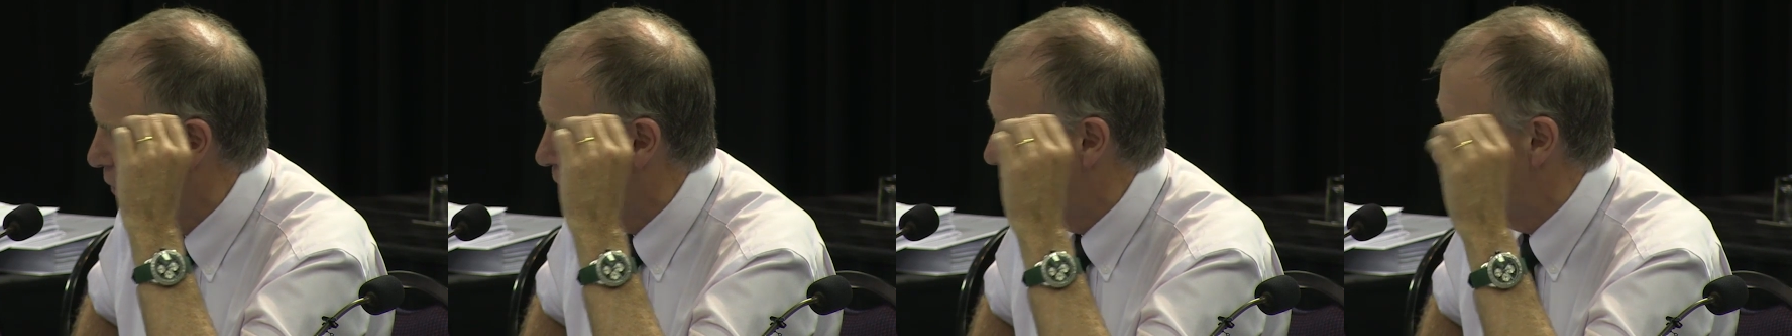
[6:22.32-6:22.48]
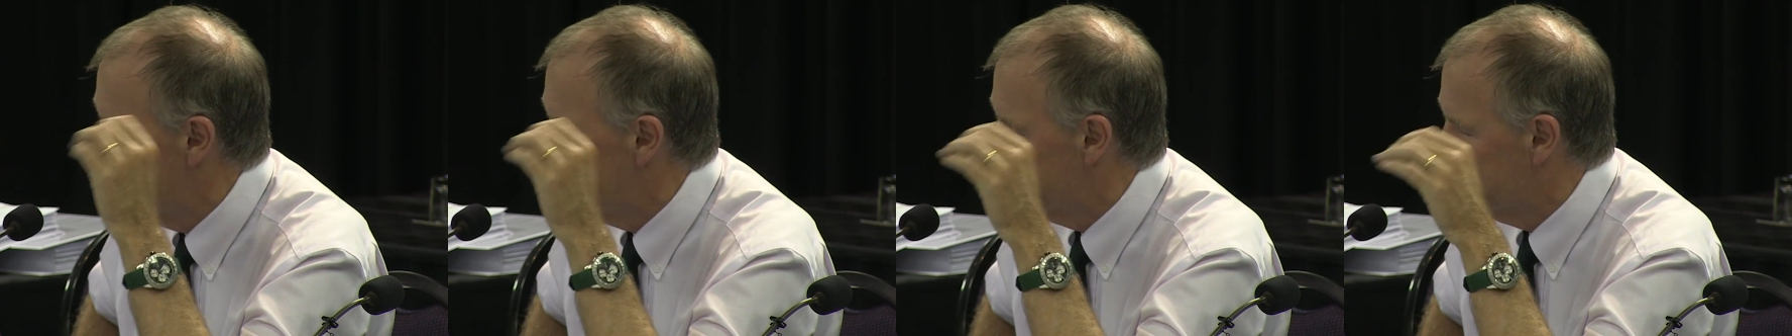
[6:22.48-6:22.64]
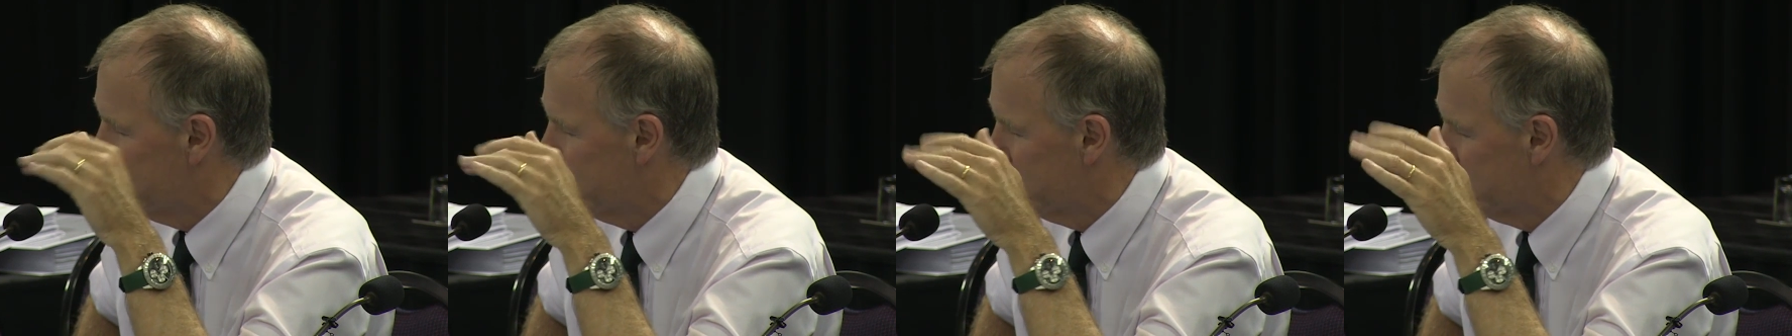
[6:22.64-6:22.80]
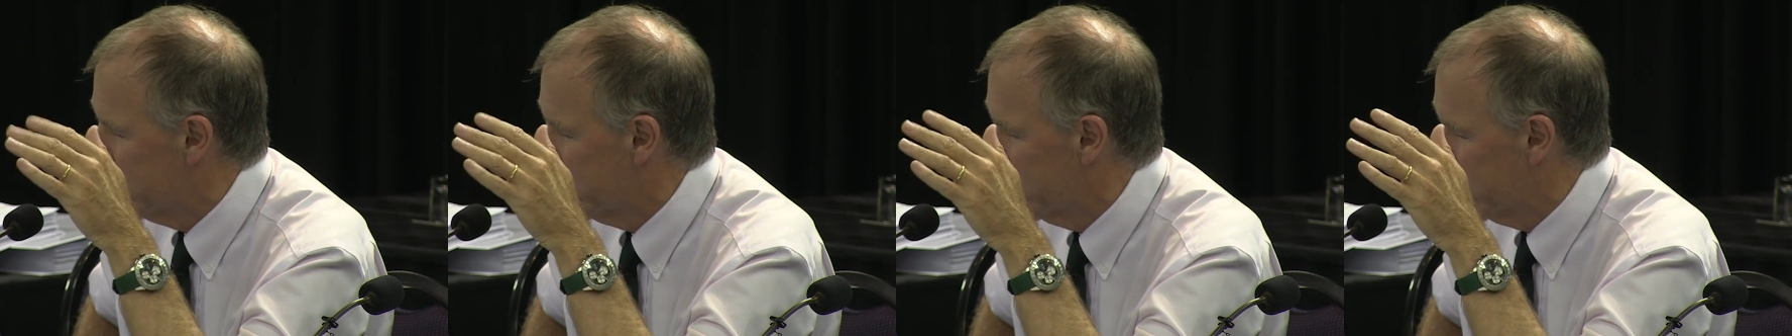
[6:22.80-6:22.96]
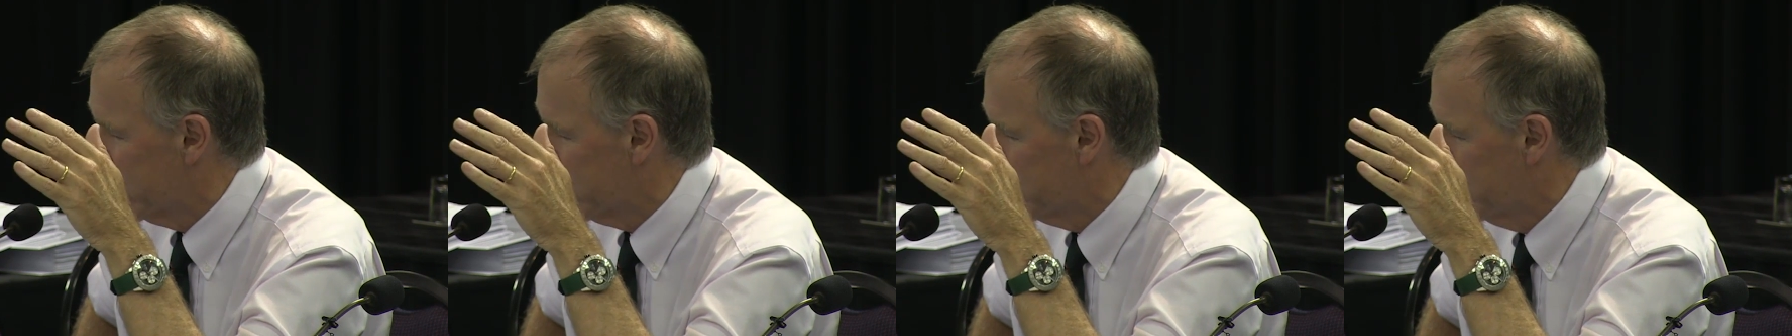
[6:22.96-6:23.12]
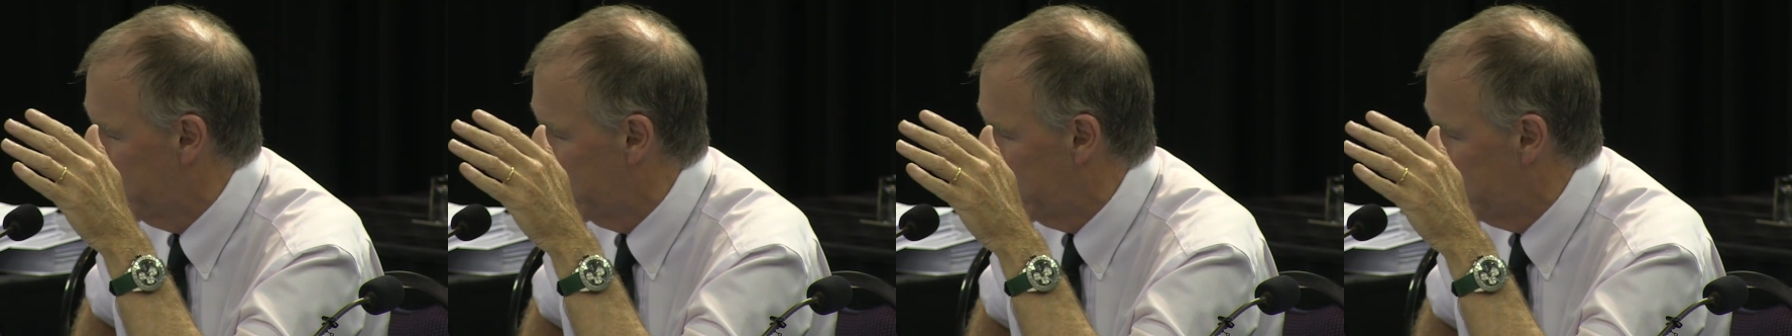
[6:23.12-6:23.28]
rose to
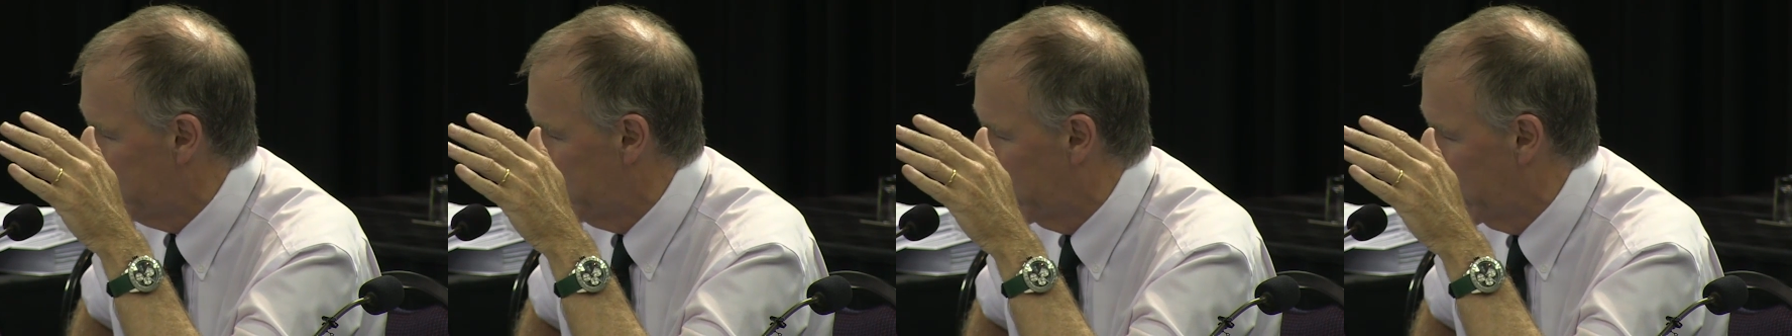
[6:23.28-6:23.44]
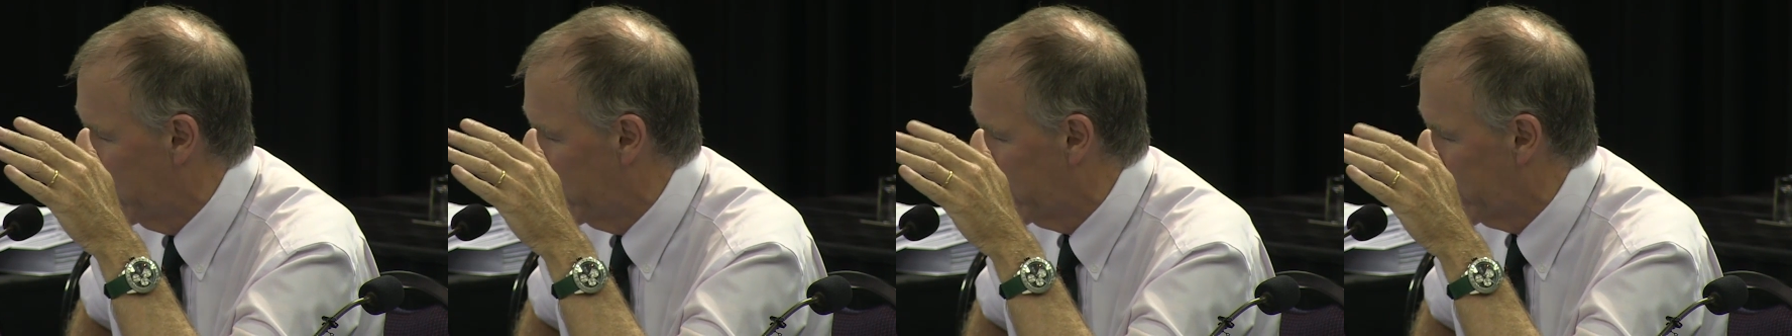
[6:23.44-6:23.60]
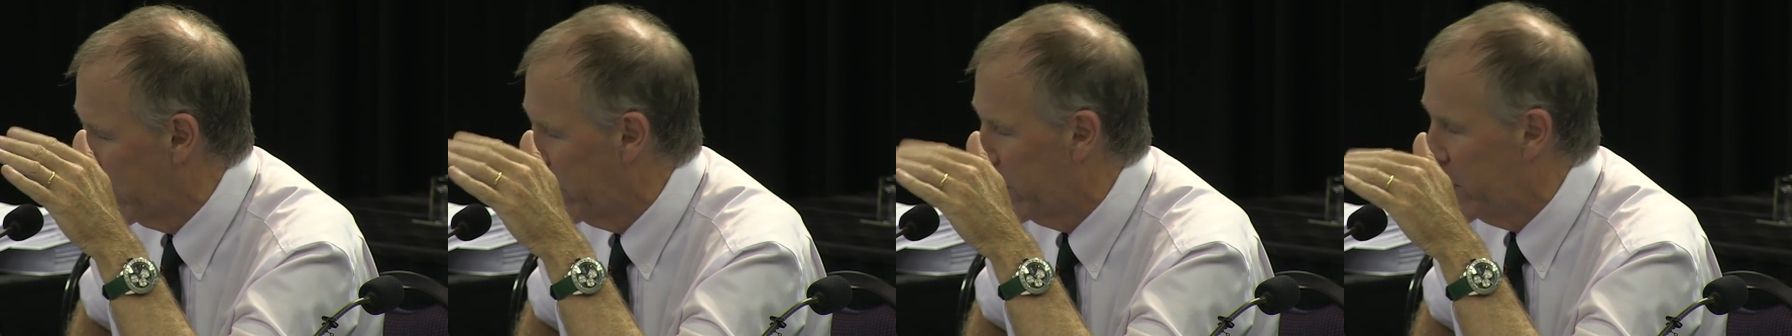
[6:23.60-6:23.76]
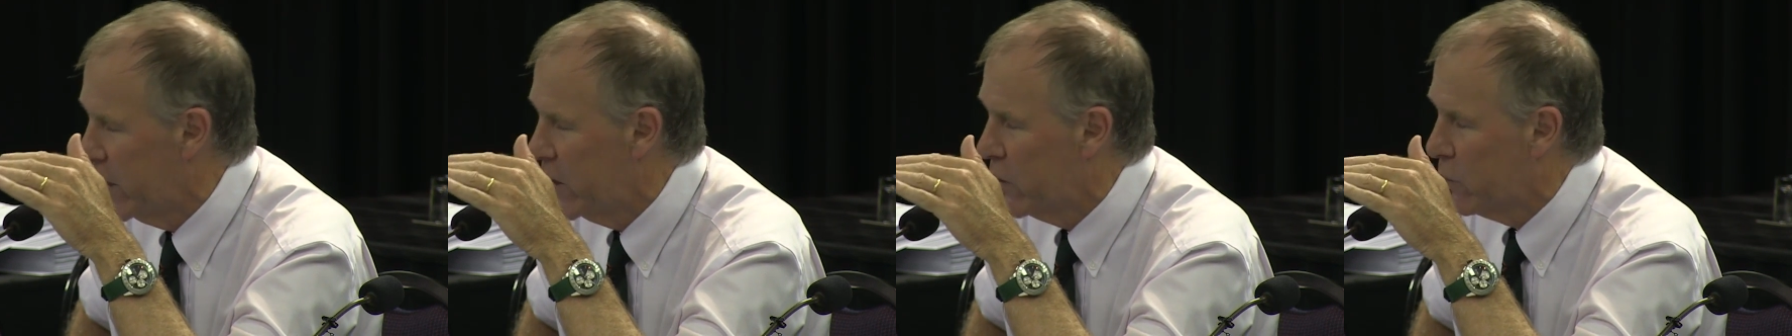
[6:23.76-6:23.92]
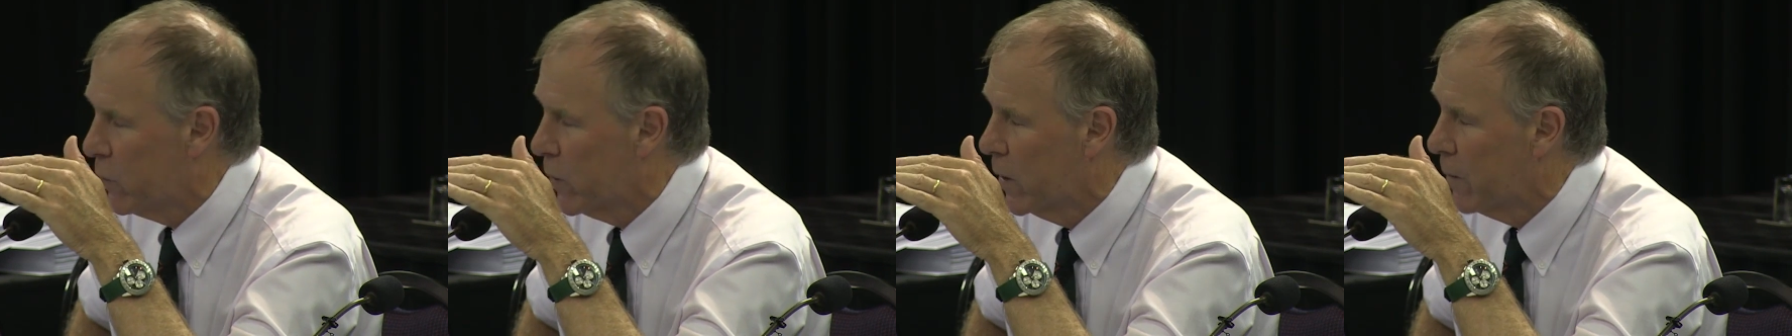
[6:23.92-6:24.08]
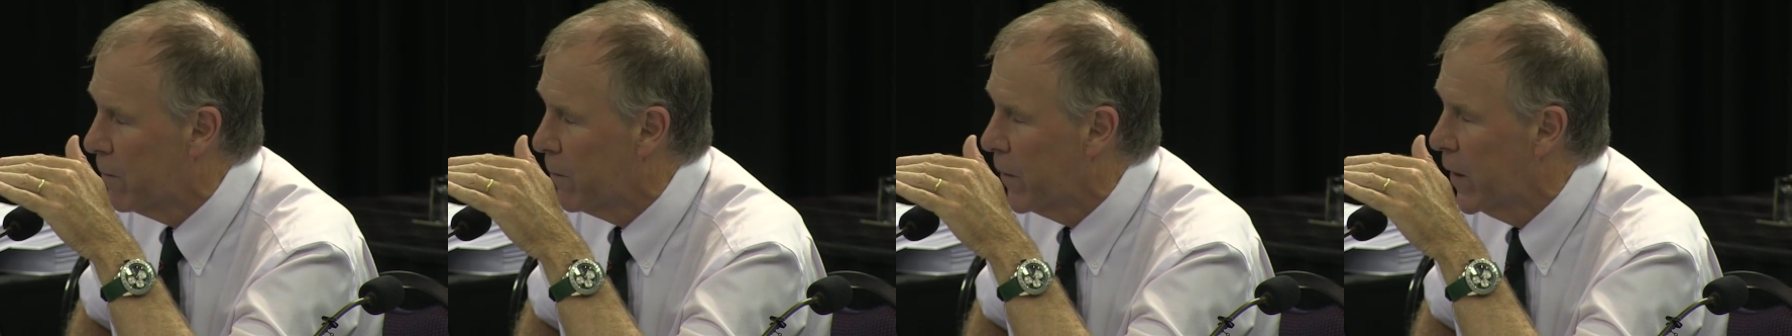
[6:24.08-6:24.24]
6 millimoles, and these
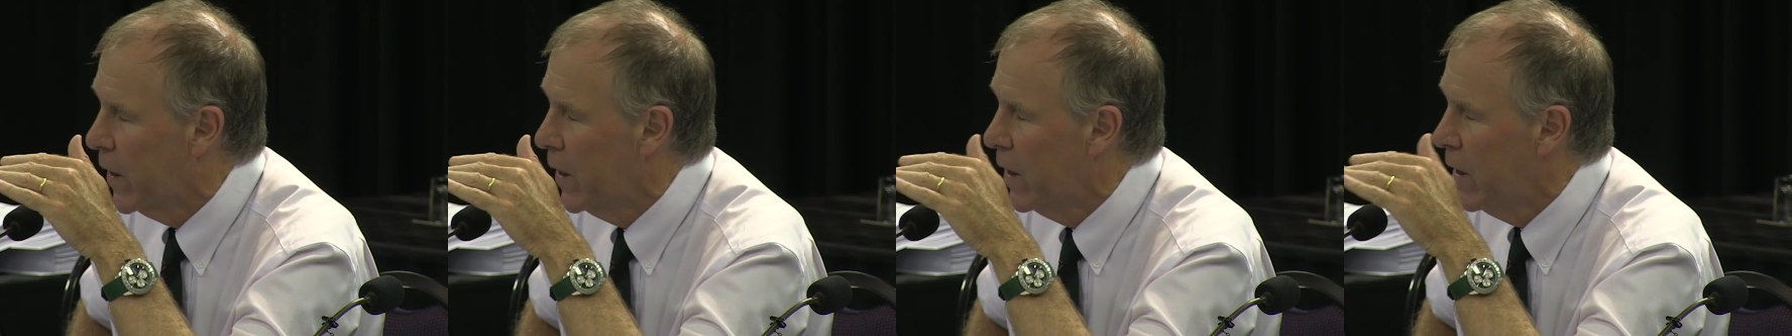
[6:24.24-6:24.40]
were